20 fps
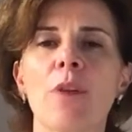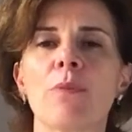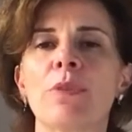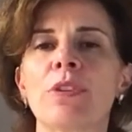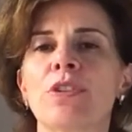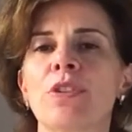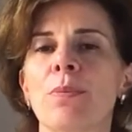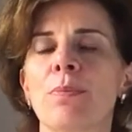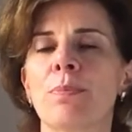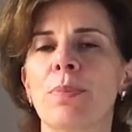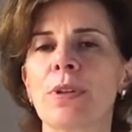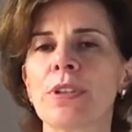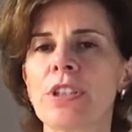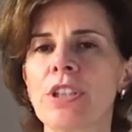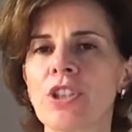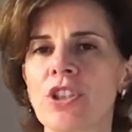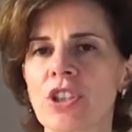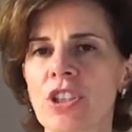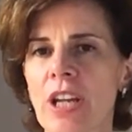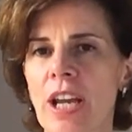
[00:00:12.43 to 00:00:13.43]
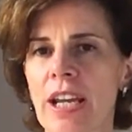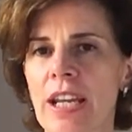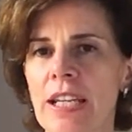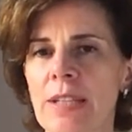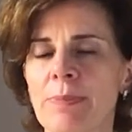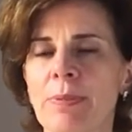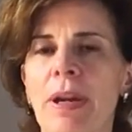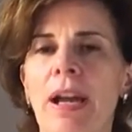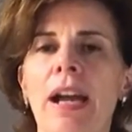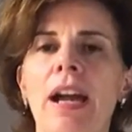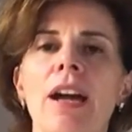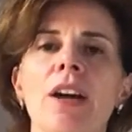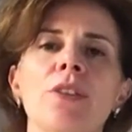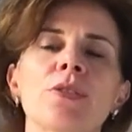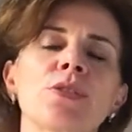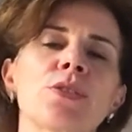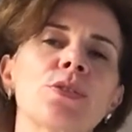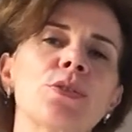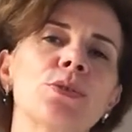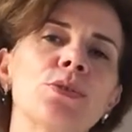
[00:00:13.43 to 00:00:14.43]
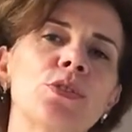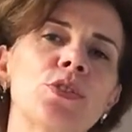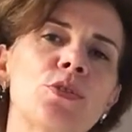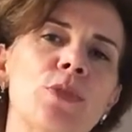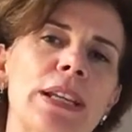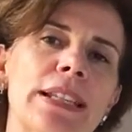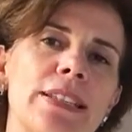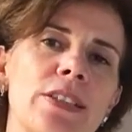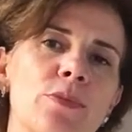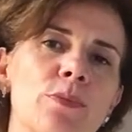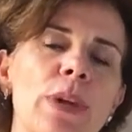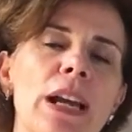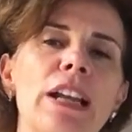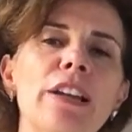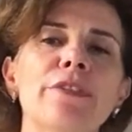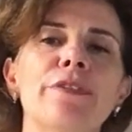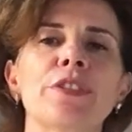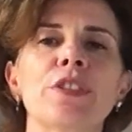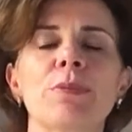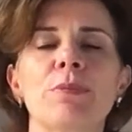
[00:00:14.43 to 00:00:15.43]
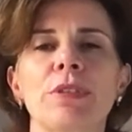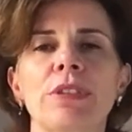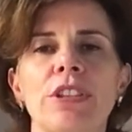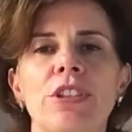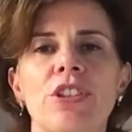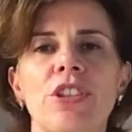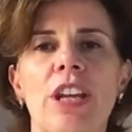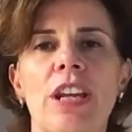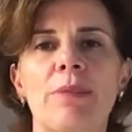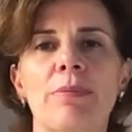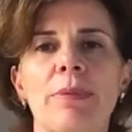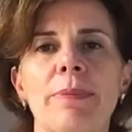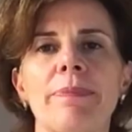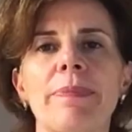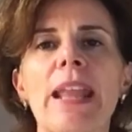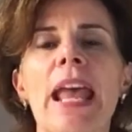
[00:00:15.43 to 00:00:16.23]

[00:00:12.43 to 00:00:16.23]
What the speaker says: with your body shape, how to dress well for your body shape,